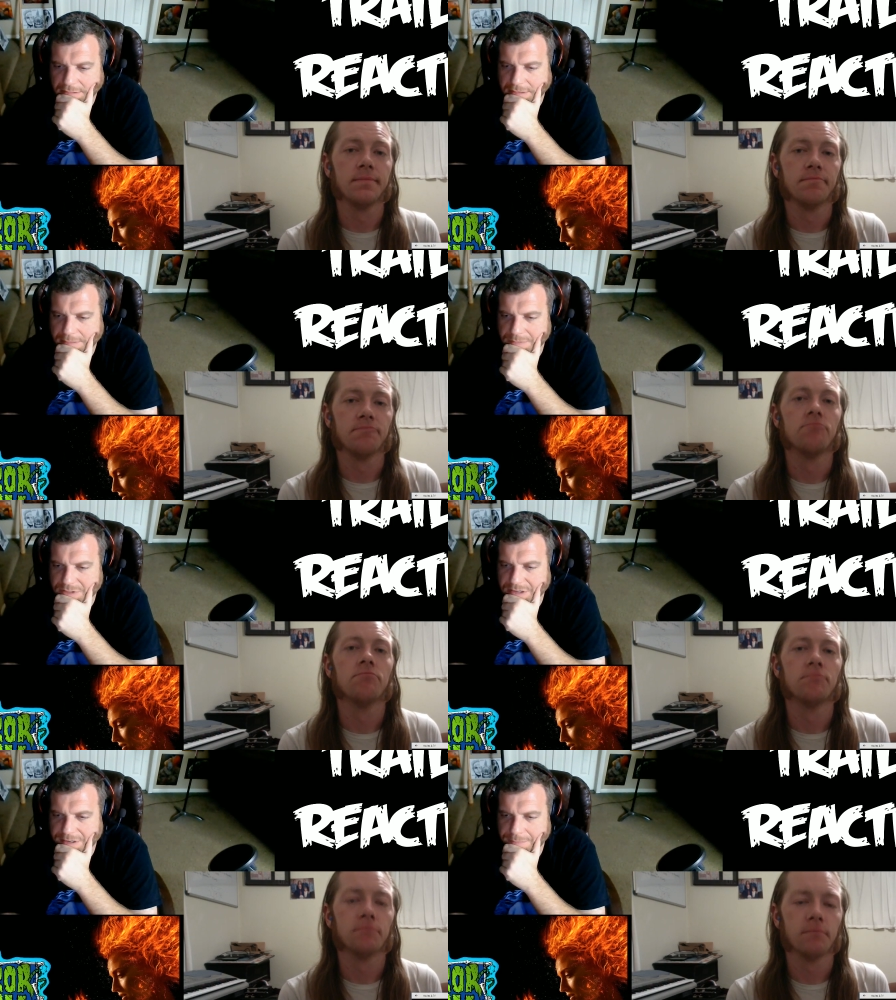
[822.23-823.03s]
Speaker 1: Yep,
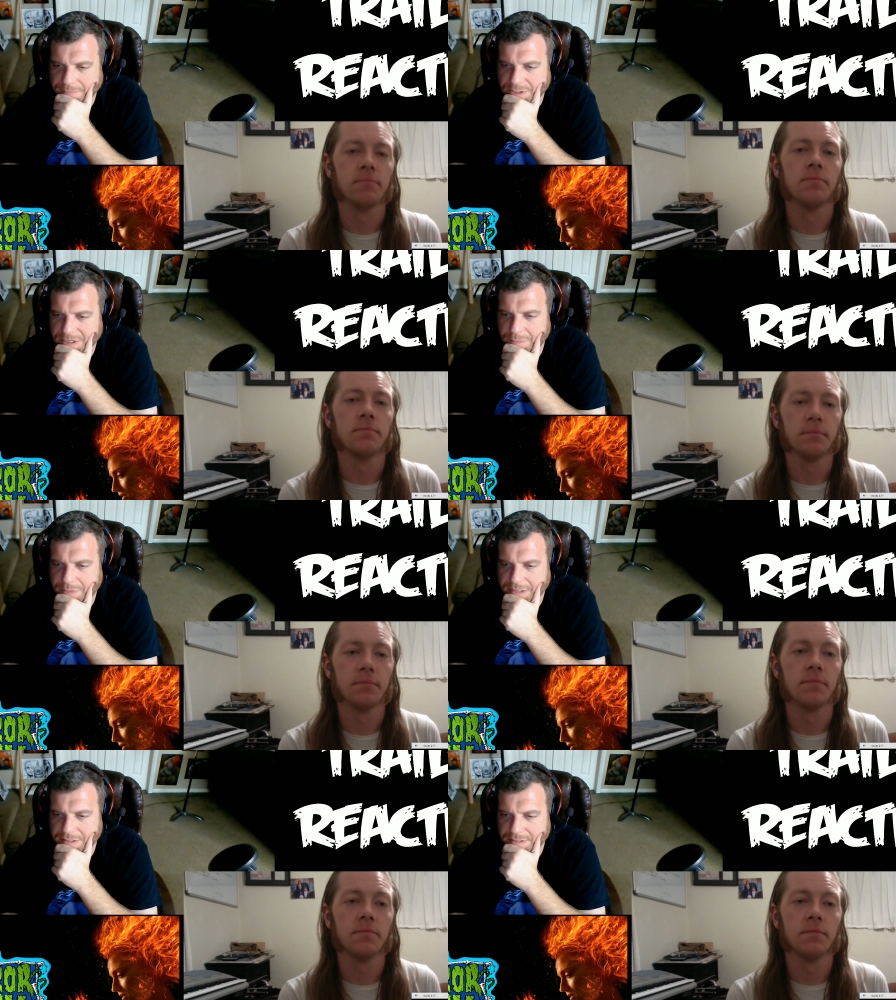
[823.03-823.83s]
same
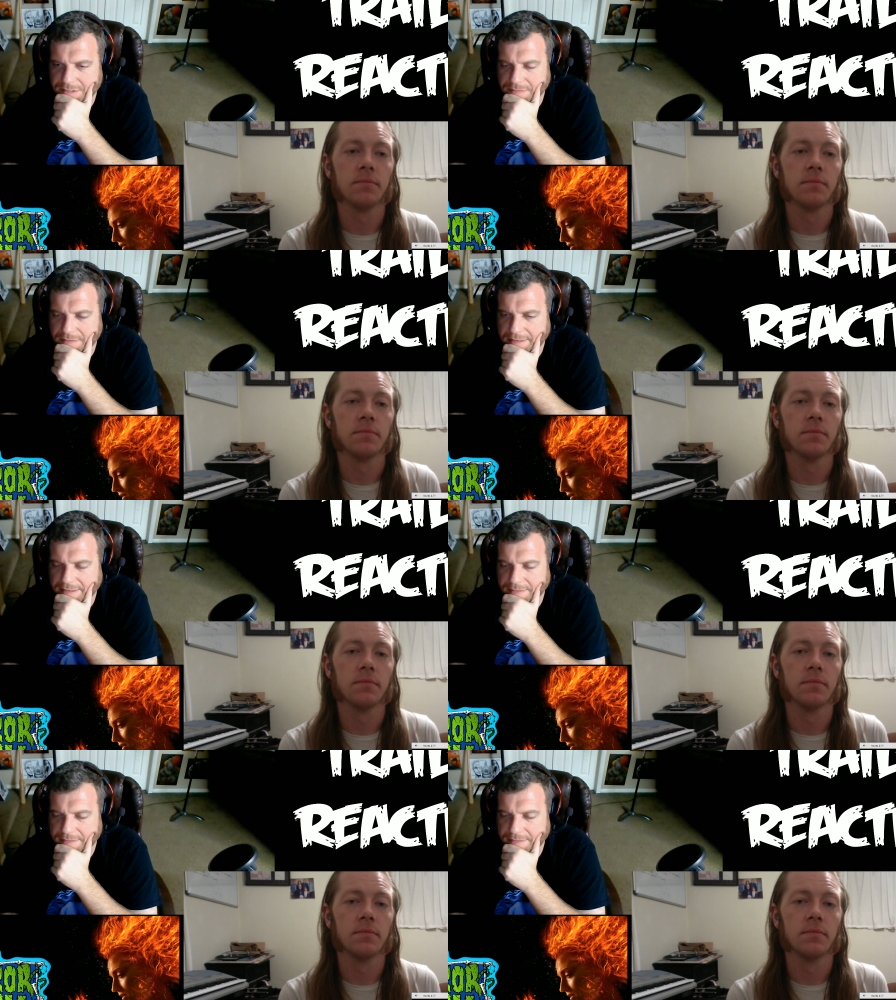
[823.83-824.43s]
Beast. I like